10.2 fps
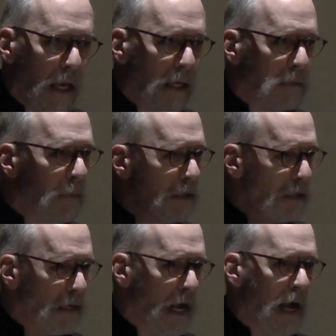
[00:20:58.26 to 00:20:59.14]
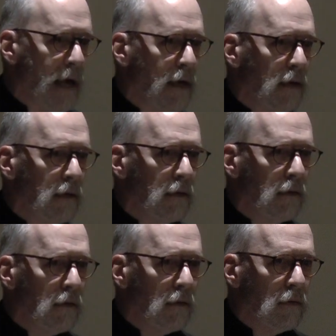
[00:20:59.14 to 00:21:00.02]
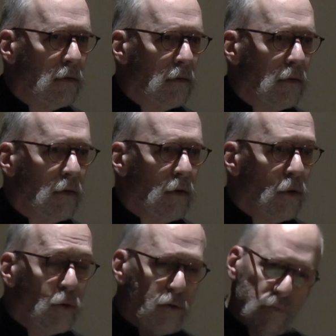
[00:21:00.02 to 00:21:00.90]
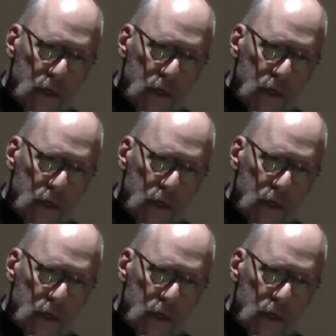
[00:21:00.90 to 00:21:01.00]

as much as I who's